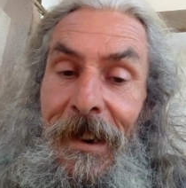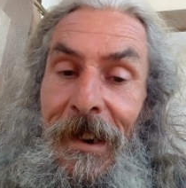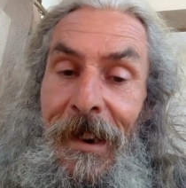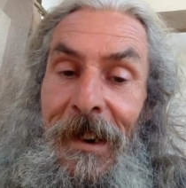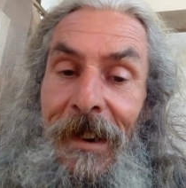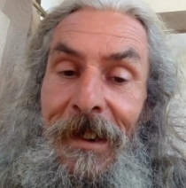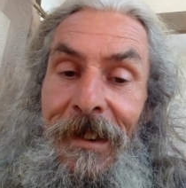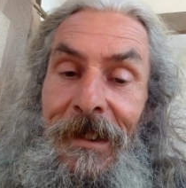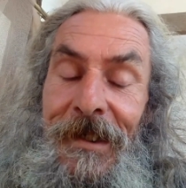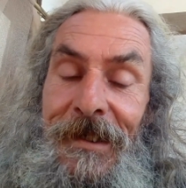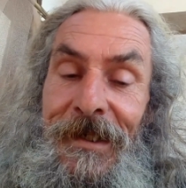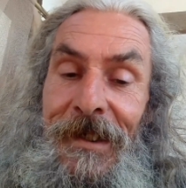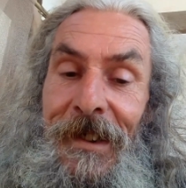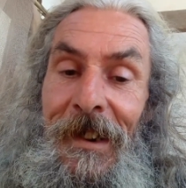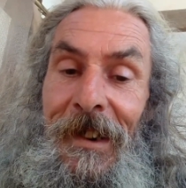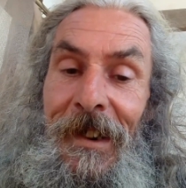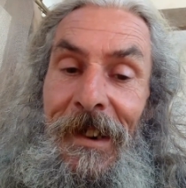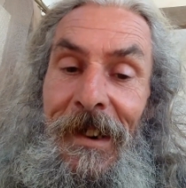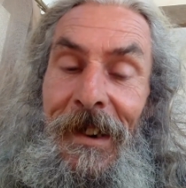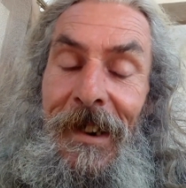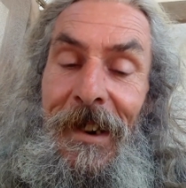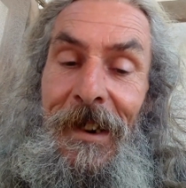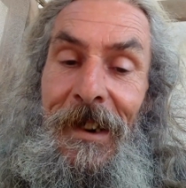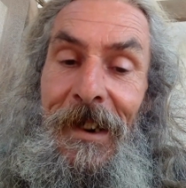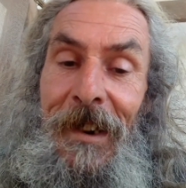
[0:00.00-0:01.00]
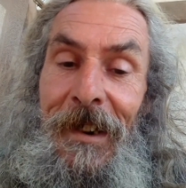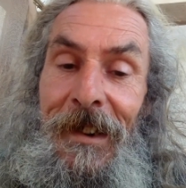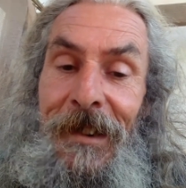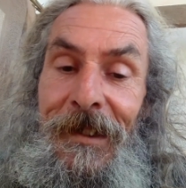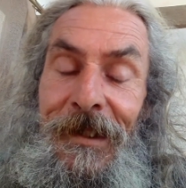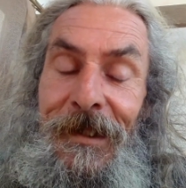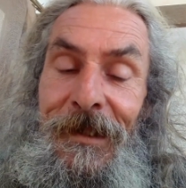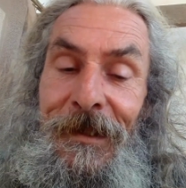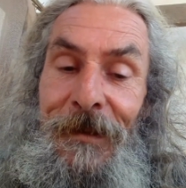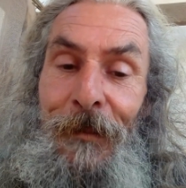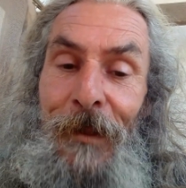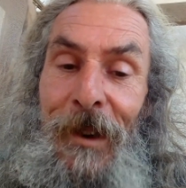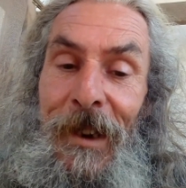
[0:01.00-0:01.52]

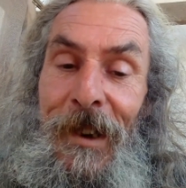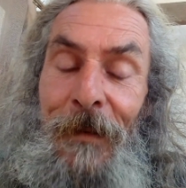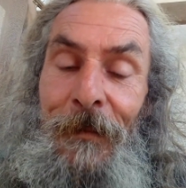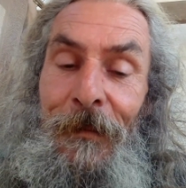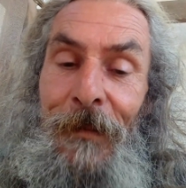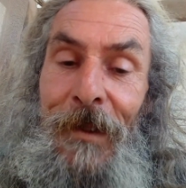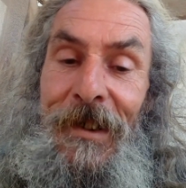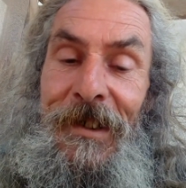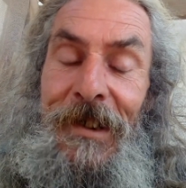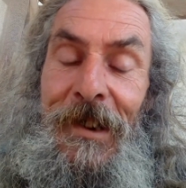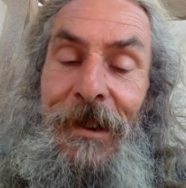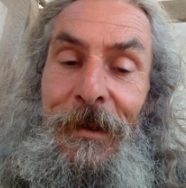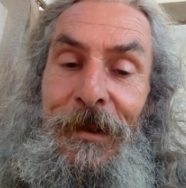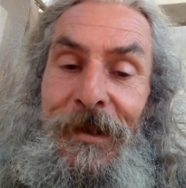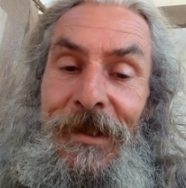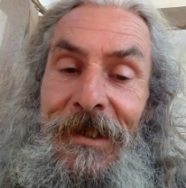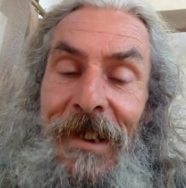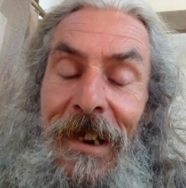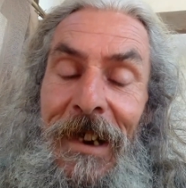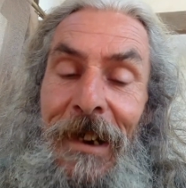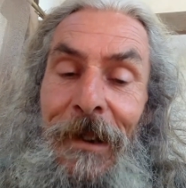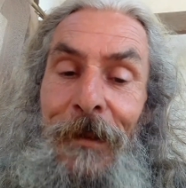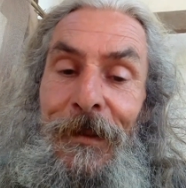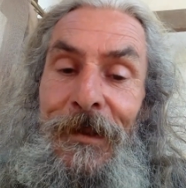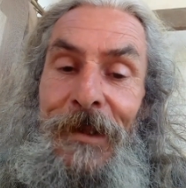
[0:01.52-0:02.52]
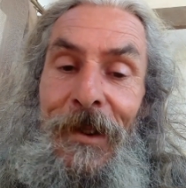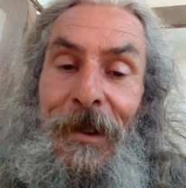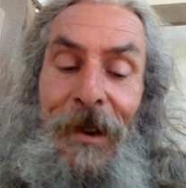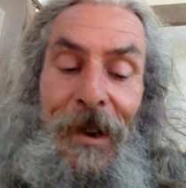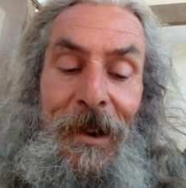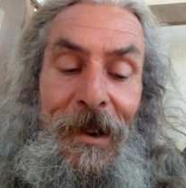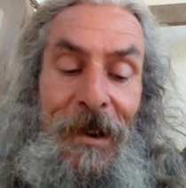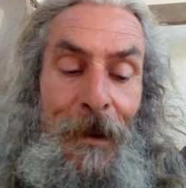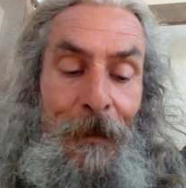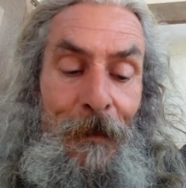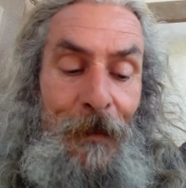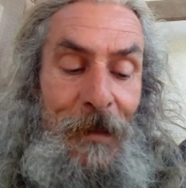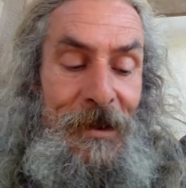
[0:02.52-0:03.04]
is we can reduce down to the
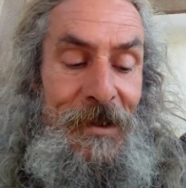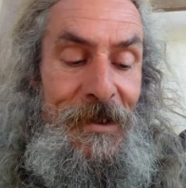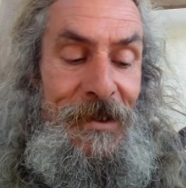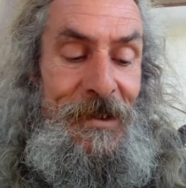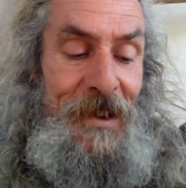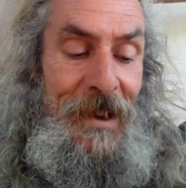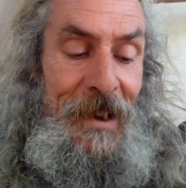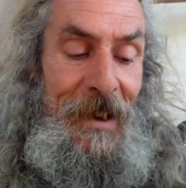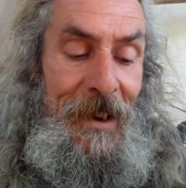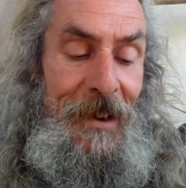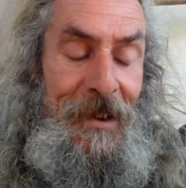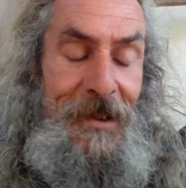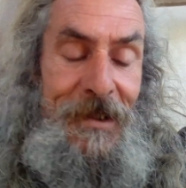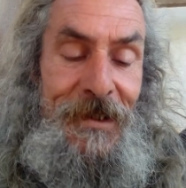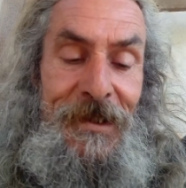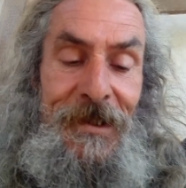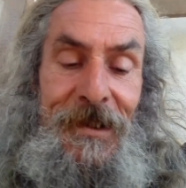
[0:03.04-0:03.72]
number 6.